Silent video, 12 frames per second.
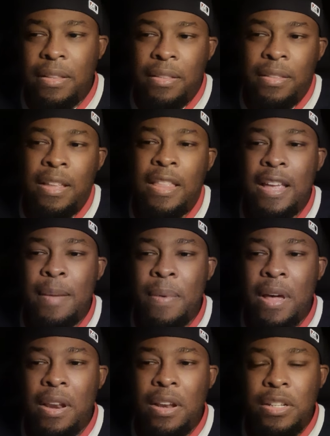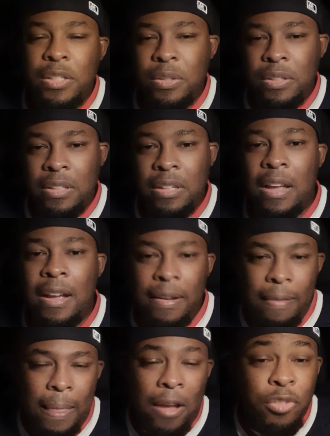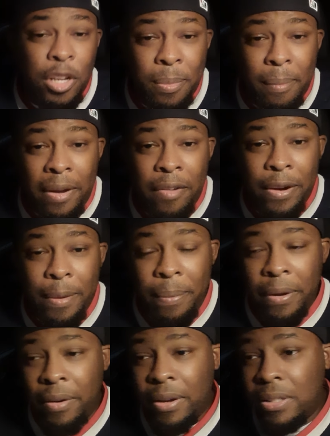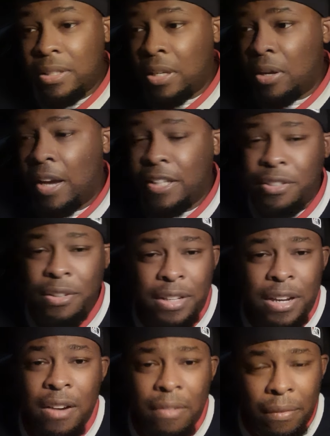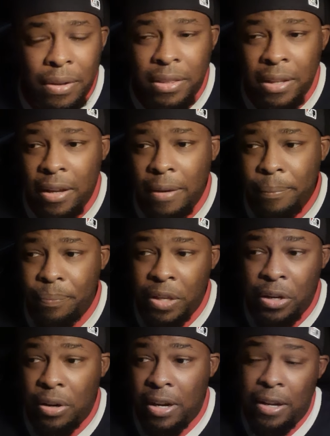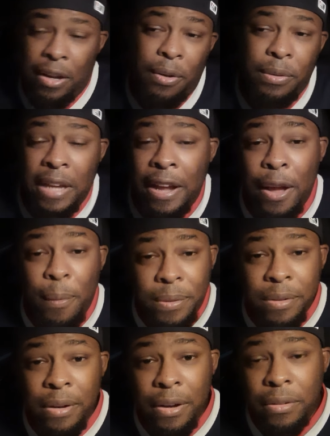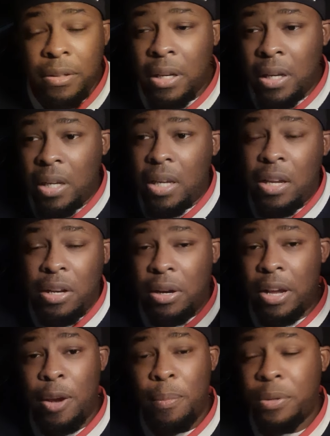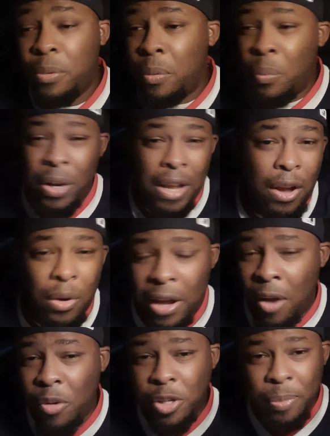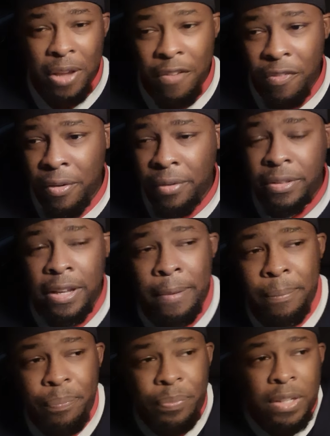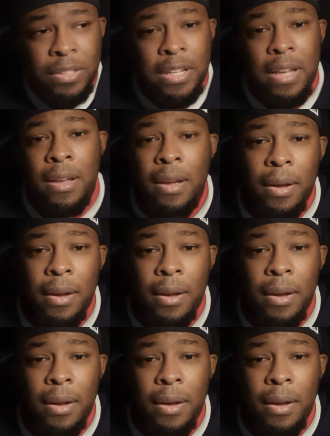the thing about it is, I was raised by my grandparents. You know, I took care of everything. You know, I helped her out. You know, I helped her. We went out. I always paid for everything. See,